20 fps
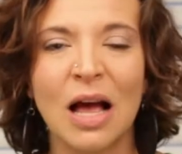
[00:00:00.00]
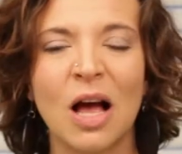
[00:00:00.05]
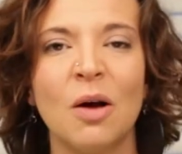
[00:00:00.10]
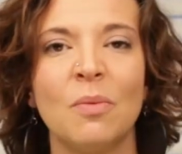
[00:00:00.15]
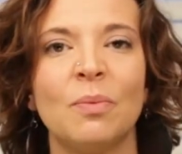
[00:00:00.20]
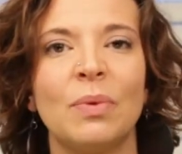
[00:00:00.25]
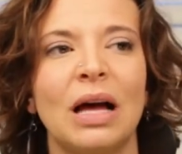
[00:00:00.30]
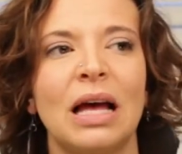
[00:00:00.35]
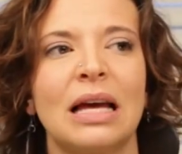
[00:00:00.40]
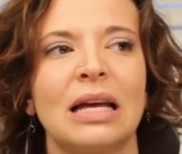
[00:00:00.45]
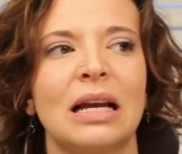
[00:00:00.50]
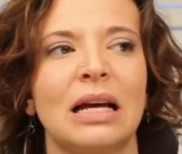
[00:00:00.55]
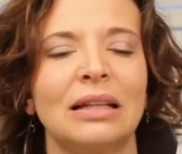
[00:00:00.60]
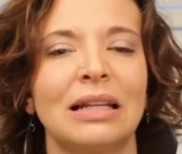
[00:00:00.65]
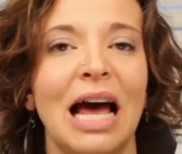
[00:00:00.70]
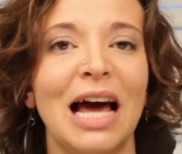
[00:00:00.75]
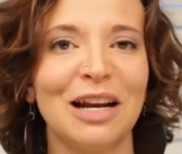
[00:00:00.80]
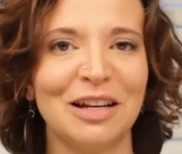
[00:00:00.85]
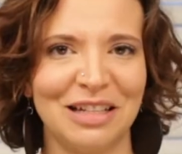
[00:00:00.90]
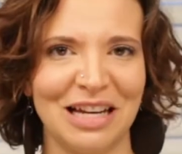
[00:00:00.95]
But a
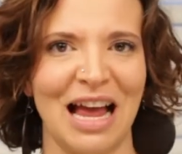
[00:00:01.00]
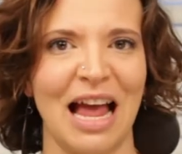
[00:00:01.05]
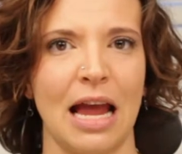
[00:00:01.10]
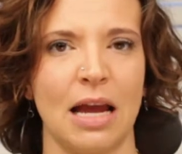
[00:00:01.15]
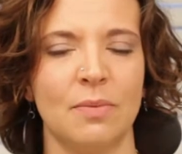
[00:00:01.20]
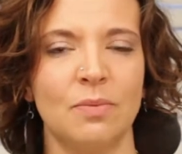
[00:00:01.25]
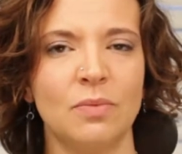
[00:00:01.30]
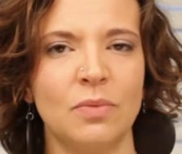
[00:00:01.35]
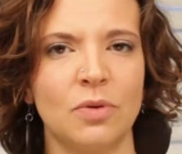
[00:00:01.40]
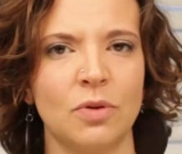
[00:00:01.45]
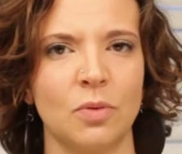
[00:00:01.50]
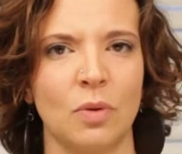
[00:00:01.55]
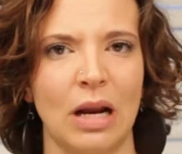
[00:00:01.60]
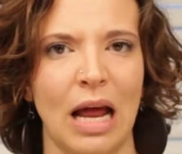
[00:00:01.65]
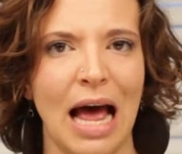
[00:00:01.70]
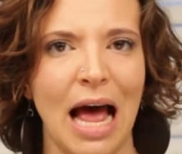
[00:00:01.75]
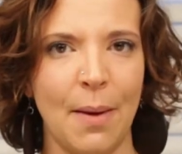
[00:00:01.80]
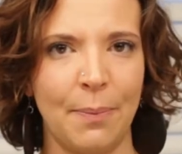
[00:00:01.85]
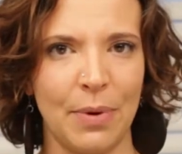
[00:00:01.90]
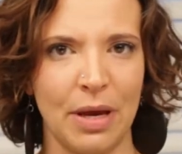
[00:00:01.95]
lot of times what
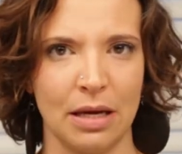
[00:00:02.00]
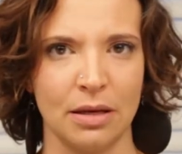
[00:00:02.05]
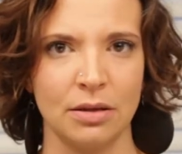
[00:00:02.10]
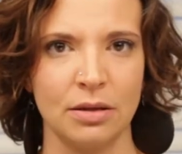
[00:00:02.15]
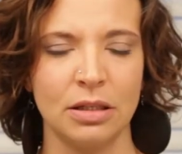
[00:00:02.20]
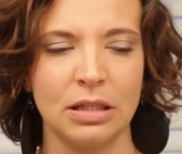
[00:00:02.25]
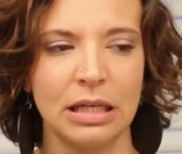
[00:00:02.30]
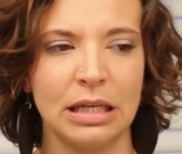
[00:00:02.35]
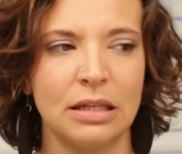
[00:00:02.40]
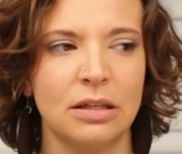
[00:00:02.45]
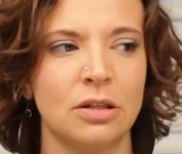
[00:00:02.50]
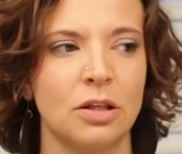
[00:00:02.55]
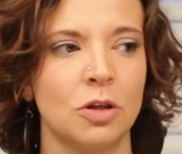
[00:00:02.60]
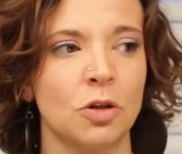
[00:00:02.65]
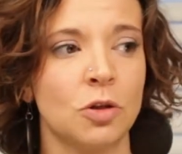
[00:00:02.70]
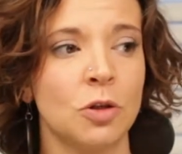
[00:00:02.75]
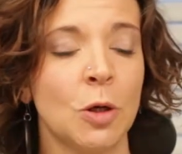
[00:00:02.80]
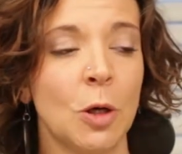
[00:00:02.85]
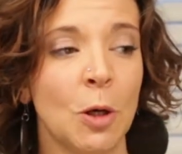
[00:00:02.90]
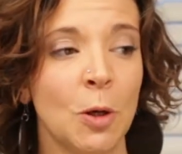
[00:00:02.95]
happens is
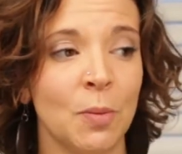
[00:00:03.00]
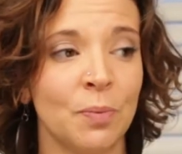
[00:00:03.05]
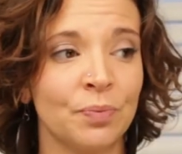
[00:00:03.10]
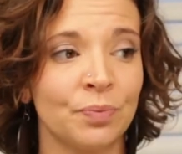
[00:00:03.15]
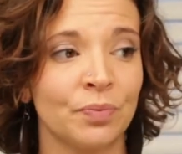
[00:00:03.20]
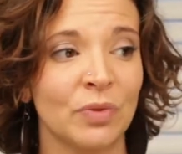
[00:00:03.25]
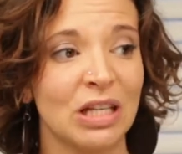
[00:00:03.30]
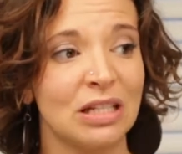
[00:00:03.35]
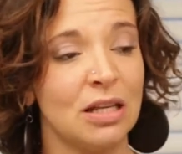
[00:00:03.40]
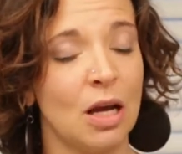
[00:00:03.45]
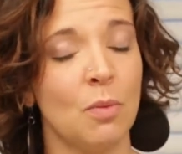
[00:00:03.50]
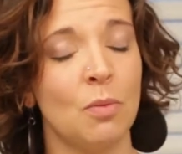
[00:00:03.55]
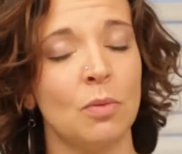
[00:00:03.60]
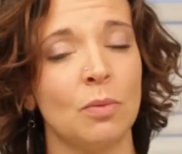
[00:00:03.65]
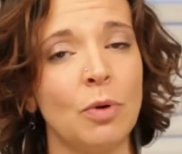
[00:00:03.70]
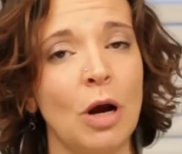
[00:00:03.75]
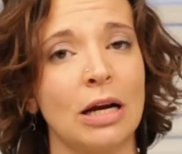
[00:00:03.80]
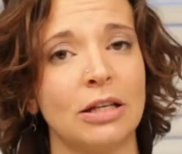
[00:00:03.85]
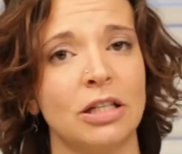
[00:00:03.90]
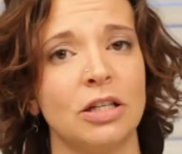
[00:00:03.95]
there's
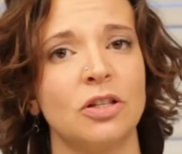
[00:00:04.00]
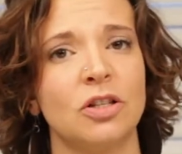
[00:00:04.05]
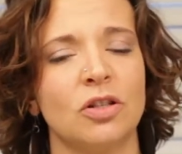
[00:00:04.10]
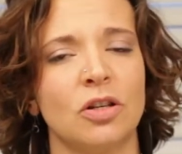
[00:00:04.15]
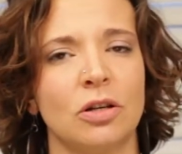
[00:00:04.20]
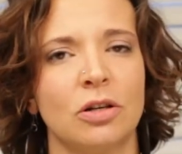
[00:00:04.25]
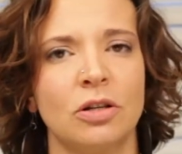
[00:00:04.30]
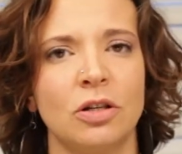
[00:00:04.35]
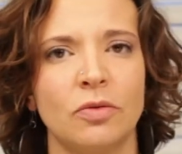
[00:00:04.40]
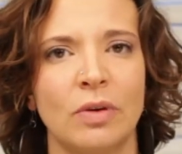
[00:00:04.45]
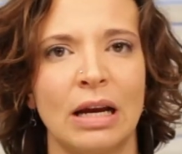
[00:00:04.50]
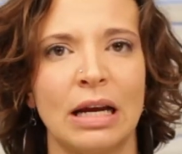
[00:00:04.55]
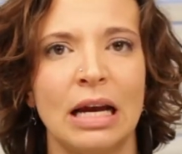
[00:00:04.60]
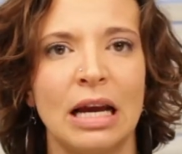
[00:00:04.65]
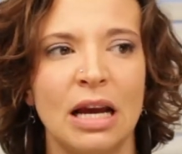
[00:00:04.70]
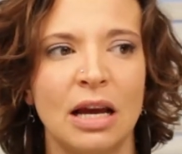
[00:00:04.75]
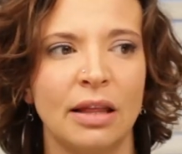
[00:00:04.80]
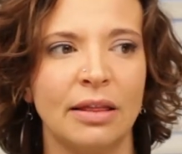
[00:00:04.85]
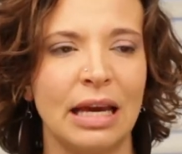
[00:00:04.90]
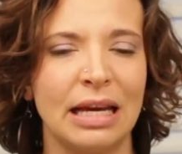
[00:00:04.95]
some practitioners, right?
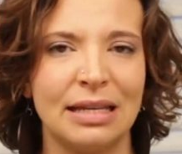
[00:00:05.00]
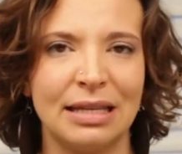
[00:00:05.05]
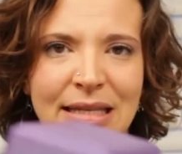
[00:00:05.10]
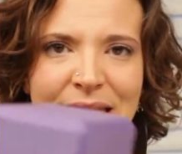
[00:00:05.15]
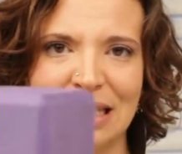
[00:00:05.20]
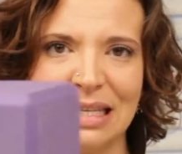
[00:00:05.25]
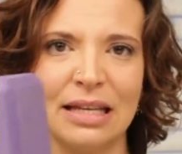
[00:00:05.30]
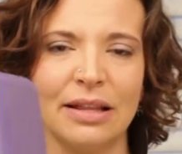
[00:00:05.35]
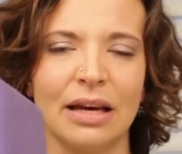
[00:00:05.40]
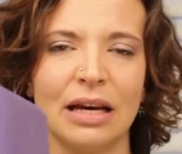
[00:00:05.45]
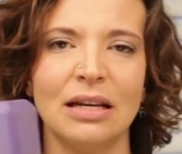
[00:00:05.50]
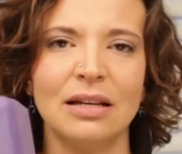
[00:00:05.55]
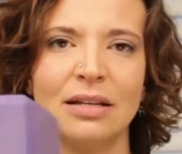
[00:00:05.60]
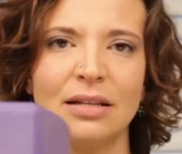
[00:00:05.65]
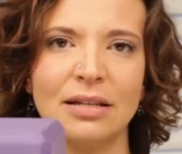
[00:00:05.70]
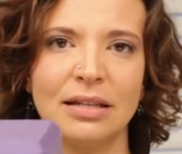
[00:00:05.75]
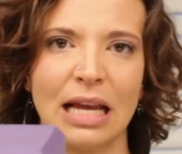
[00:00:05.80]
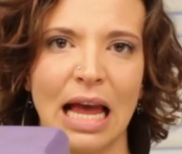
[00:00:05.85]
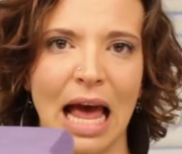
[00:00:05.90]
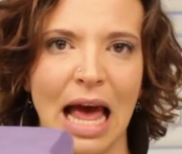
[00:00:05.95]
They see
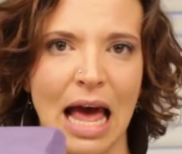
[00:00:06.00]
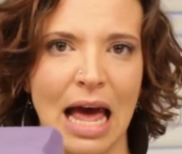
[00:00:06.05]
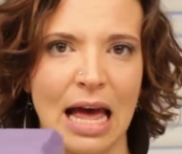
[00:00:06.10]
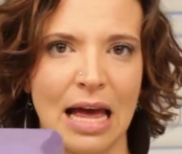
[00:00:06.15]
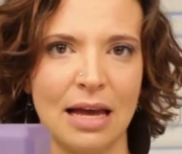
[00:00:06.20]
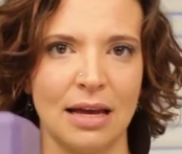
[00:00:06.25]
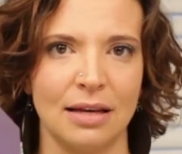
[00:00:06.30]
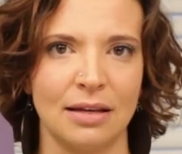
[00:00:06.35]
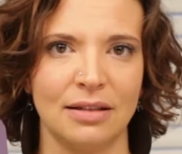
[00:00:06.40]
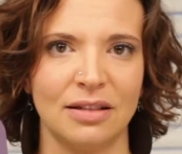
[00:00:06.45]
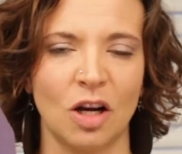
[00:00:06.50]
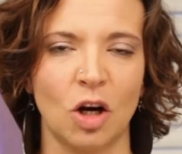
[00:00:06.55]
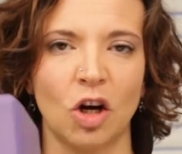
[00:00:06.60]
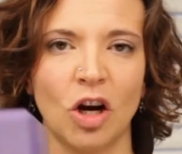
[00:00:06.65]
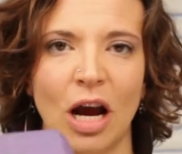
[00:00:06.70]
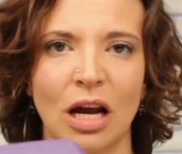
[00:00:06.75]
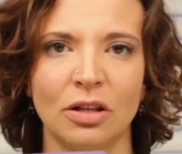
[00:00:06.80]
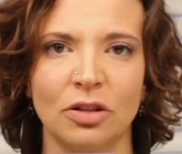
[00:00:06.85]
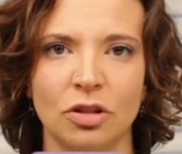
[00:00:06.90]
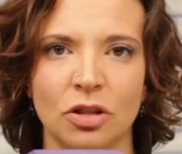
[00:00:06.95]
this as a
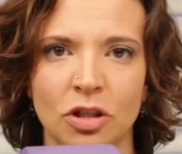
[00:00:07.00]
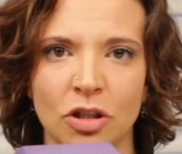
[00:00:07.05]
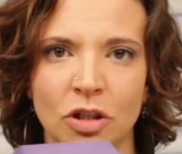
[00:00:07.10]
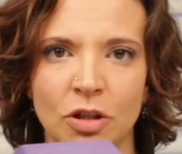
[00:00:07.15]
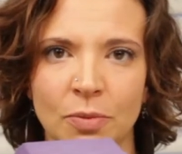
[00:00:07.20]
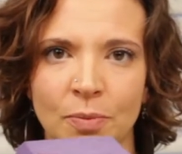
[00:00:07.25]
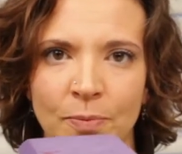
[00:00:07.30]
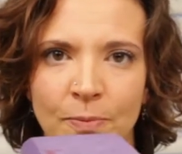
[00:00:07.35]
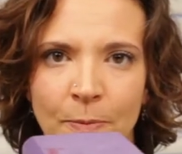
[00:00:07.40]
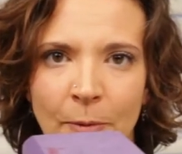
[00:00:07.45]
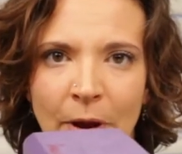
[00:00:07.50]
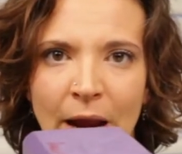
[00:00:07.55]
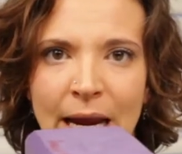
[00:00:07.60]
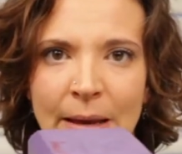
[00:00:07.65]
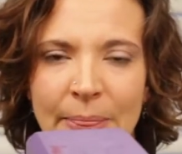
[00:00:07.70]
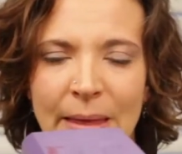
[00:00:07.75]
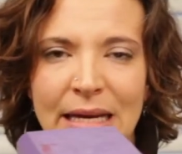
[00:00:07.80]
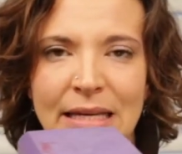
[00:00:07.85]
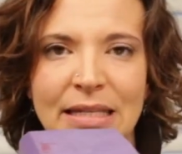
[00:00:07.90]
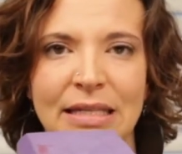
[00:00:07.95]
crutch,
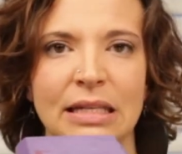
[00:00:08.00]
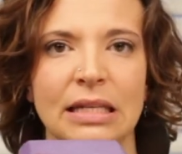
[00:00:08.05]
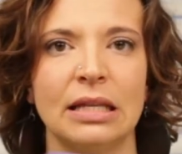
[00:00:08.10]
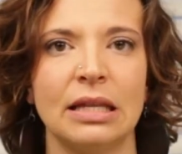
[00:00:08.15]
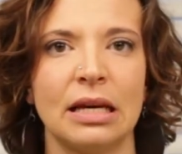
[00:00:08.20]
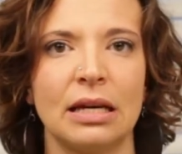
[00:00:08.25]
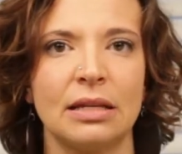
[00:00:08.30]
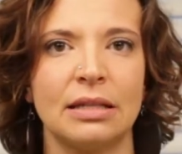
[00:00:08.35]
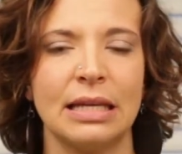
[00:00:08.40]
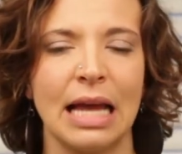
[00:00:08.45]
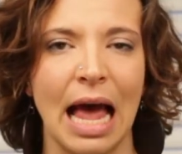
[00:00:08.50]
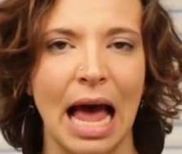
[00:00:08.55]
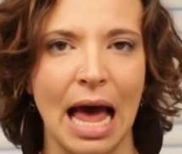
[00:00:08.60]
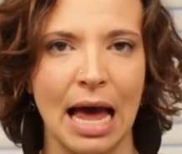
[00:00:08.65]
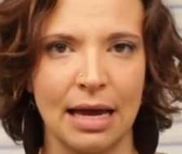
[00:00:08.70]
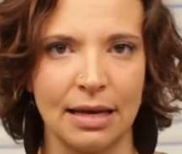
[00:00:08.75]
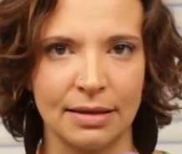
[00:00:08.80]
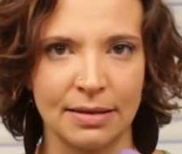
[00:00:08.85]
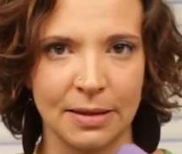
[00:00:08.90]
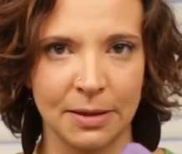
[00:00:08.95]
right? They see this
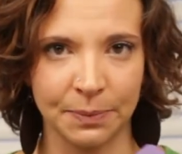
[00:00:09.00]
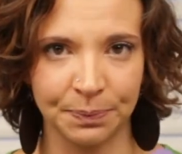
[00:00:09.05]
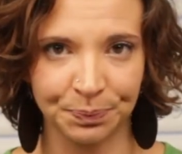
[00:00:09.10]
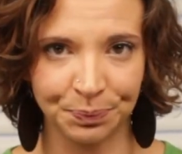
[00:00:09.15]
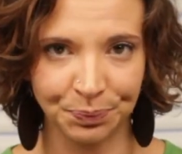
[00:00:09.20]
as